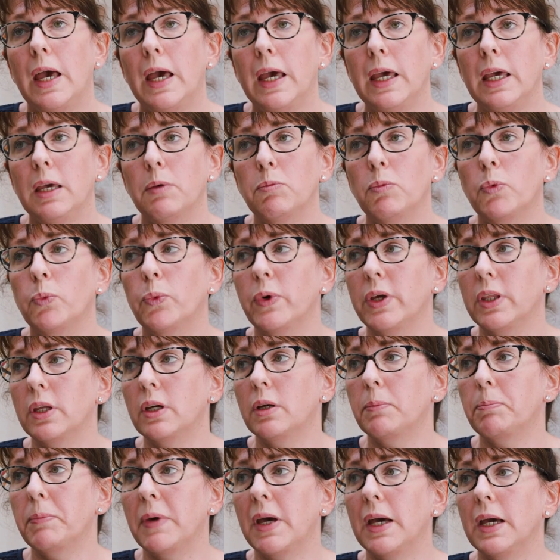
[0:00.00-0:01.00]
it,
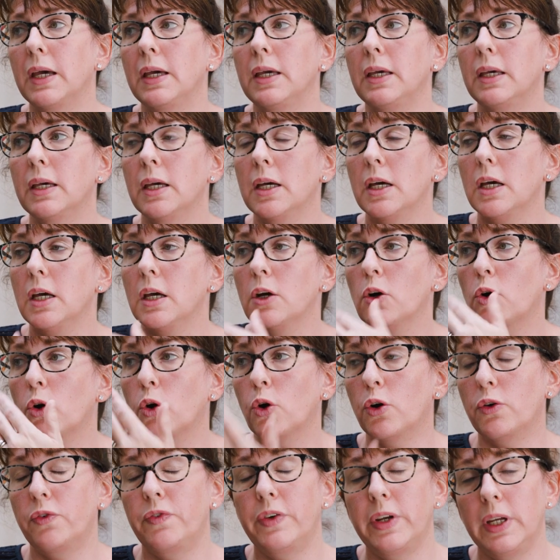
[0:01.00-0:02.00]
whether by
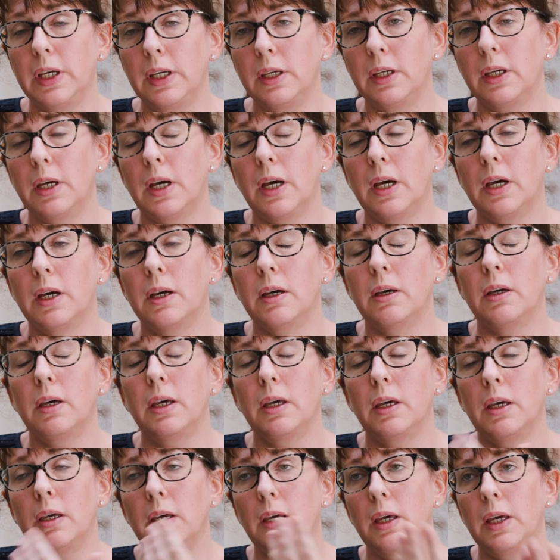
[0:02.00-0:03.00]
offering a
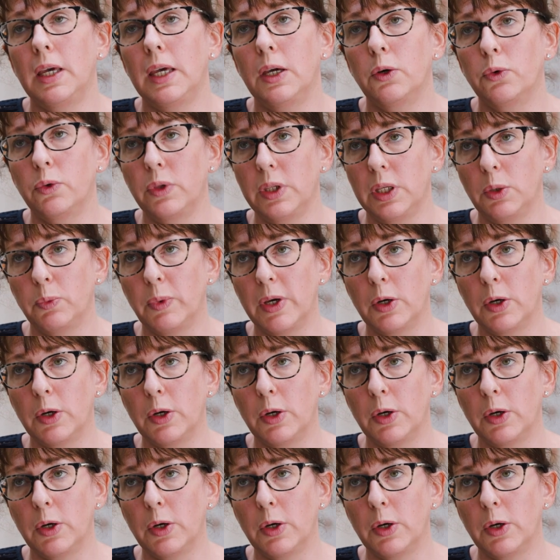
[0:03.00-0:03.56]
healthy,